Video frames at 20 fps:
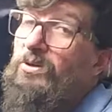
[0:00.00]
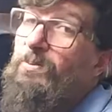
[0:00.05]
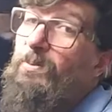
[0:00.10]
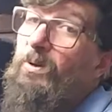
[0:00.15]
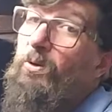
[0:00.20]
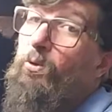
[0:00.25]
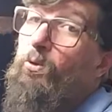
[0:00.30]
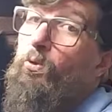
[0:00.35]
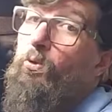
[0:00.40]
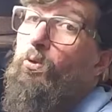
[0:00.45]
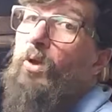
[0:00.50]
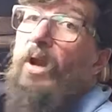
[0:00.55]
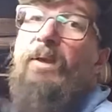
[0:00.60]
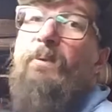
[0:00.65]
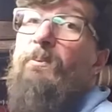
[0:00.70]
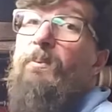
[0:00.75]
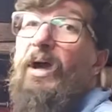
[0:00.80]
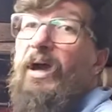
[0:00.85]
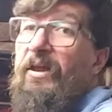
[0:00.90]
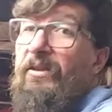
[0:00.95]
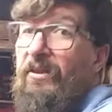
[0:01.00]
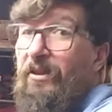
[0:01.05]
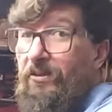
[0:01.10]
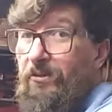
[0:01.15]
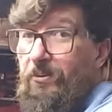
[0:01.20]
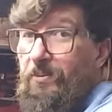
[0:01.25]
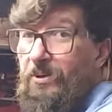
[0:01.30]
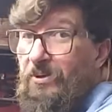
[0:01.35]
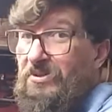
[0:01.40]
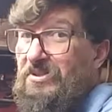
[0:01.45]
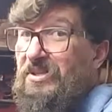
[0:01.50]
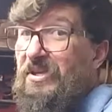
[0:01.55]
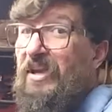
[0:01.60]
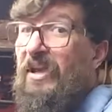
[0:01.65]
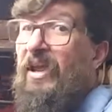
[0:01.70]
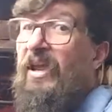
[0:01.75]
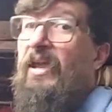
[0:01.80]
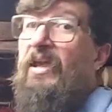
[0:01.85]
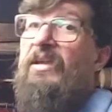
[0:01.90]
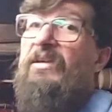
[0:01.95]
to be right by the other person.
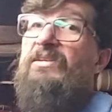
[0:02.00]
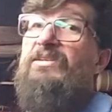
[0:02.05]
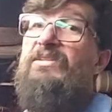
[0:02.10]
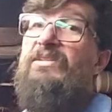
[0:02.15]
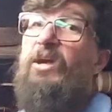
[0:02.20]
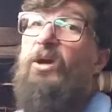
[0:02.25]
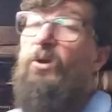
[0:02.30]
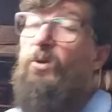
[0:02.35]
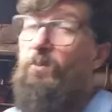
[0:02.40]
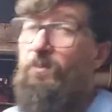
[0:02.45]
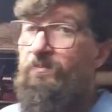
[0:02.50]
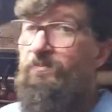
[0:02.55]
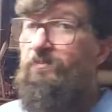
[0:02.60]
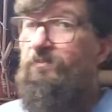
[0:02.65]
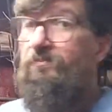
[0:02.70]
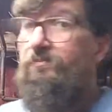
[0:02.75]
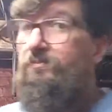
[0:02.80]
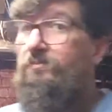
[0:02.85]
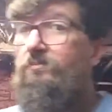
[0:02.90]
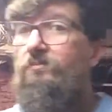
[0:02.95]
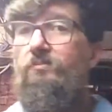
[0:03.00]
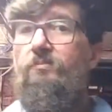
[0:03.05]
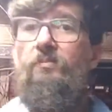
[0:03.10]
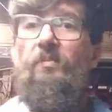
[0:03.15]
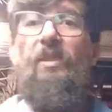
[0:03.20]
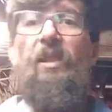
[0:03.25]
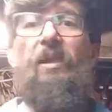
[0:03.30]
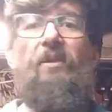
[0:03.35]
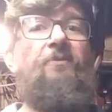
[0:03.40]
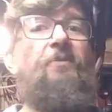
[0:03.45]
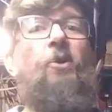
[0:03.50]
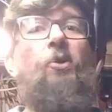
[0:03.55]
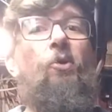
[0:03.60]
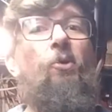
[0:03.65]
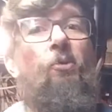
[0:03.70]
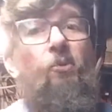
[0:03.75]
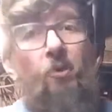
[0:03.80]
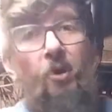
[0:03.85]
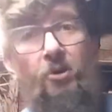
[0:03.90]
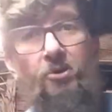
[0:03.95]
So if you're a
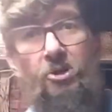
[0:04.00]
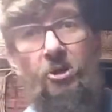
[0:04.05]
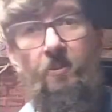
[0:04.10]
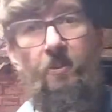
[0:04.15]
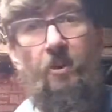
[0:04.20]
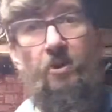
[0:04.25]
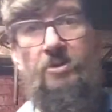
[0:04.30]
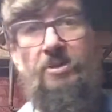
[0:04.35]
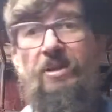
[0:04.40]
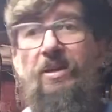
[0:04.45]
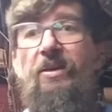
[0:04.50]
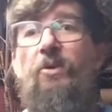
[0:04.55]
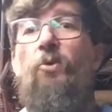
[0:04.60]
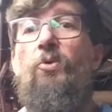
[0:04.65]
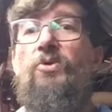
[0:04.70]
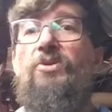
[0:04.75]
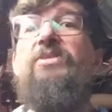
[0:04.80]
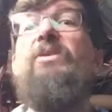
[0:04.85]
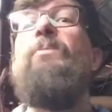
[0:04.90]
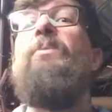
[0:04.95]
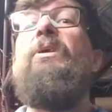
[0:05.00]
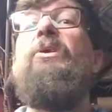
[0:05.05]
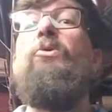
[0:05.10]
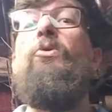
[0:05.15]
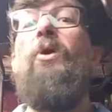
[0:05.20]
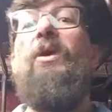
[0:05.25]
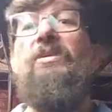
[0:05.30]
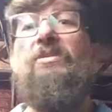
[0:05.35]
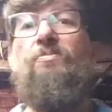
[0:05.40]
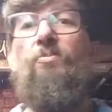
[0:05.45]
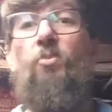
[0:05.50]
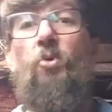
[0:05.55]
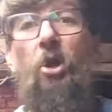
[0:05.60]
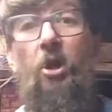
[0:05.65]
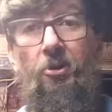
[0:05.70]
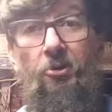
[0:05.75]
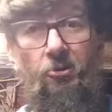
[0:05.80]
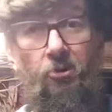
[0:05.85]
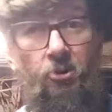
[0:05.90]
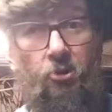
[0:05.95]
larger person or somebody who has
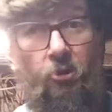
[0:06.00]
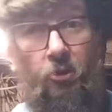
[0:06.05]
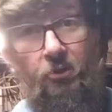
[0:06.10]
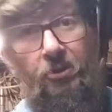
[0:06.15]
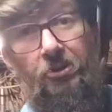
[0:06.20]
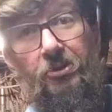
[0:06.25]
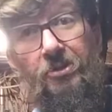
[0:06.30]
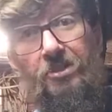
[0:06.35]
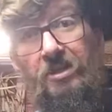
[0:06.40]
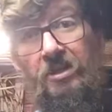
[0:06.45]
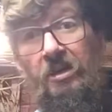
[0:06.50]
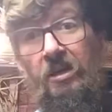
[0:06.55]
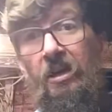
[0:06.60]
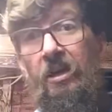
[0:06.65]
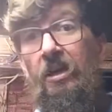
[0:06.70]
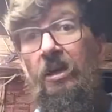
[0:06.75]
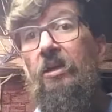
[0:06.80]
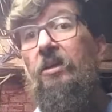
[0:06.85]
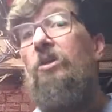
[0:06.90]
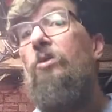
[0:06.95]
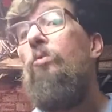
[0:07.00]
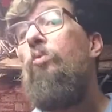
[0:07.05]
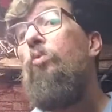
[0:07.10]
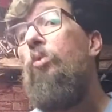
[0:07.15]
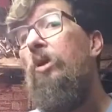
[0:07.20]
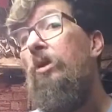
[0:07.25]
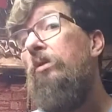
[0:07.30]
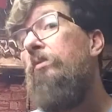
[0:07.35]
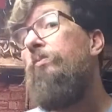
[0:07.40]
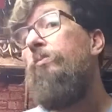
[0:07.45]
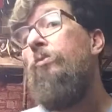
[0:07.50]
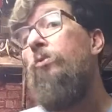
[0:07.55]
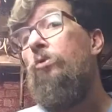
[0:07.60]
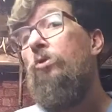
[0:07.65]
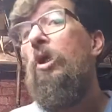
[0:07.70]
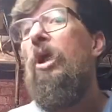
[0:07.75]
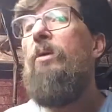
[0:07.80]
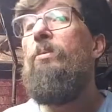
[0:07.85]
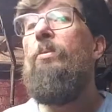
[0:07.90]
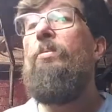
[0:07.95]
broader shoulders, you will
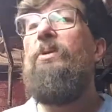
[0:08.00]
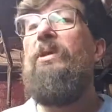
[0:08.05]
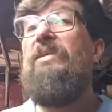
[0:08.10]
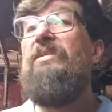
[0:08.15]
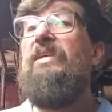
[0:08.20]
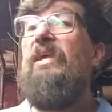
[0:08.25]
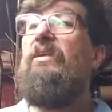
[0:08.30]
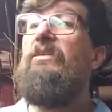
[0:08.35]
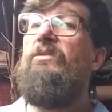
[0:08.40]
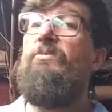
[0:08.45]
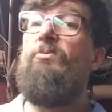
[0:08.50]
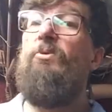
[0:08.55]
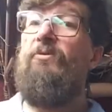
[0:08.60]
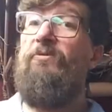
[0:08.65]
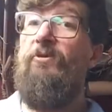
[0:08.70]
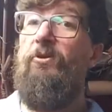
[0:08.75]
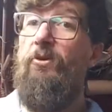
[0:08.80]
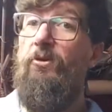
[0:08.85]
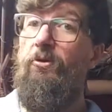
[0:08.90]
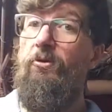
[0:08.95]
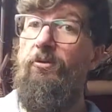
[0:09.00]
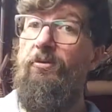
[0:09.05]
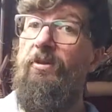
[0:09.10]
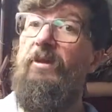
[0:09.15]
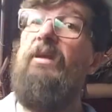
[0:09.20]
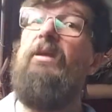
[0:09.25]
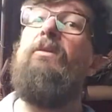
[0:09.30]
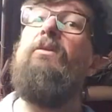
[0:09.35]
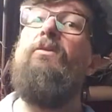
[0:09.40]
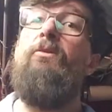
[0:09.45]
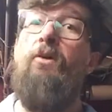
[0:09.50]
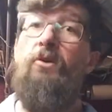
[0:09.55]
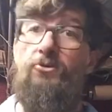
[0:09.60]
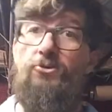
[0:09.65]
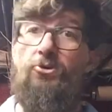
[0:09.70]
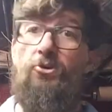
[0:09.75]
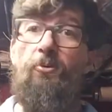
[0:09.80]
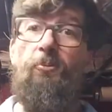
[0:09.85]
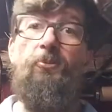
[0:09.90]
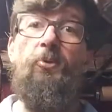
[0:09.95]
probably tend to prefer the
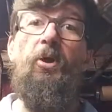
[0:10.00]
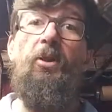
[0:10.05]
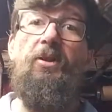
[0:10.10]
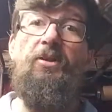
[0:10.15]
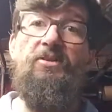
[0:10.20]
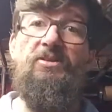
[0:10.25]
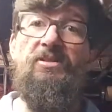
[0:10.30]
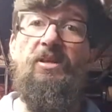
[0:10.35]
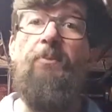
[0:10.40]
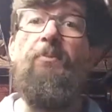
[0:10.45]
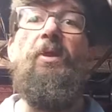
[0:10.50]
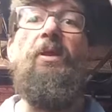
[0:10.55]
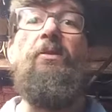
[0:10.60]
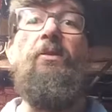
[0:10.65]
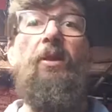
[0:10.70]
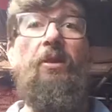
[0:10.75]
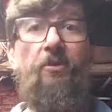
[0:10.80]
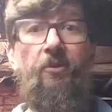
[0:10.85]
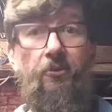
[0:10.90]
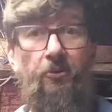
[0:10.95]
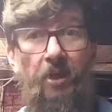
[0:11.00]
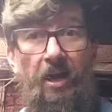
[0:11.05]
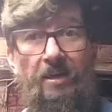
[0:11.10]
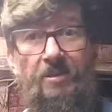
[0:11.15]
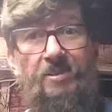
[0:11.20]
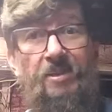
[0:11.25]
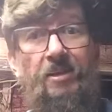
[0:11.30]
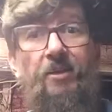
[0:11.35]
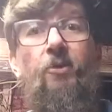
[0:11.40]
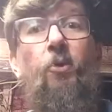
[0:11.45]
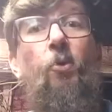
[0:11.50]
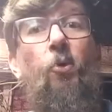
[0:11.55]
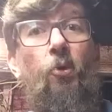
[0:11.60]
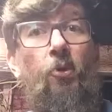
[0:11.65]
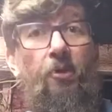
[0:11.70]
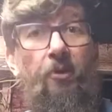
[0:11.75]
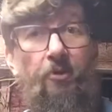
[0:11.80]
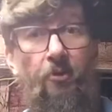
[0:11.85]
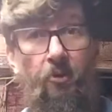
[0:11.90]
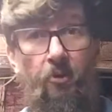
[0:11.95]
larger umbrella, something like the classic or
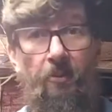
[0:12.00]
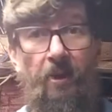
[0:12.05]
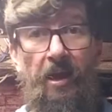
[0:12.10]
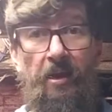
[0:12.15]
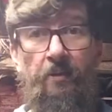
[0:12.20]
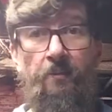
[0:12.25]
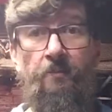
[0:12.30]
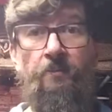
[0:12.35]
the doorman.